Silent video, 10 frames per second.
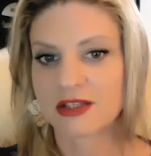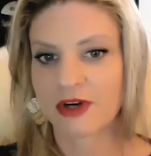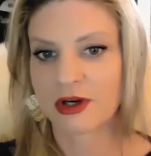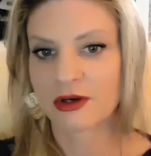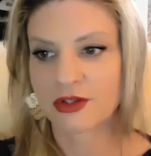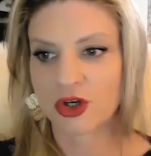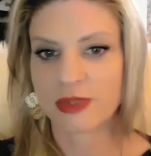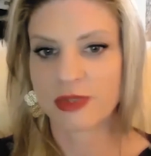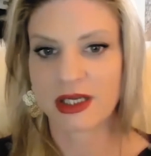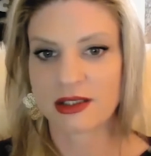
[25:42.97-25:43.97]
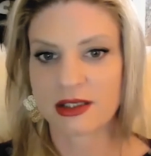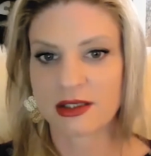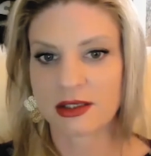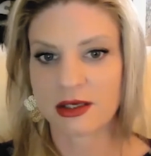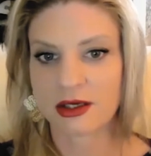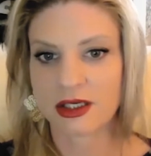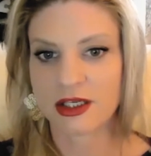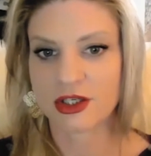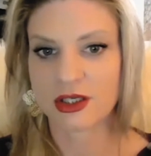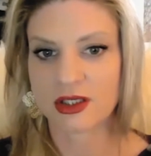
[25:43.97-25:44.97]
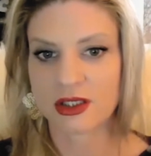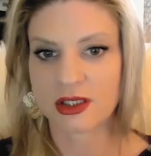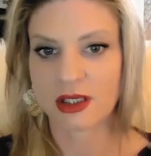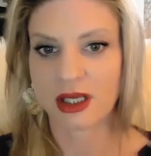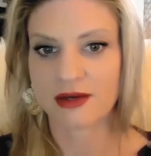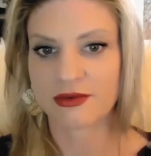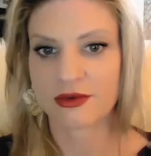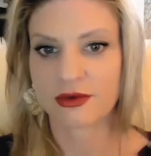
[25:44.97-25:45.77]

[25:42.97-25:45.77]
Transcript: our circumstances and our conditionings in life.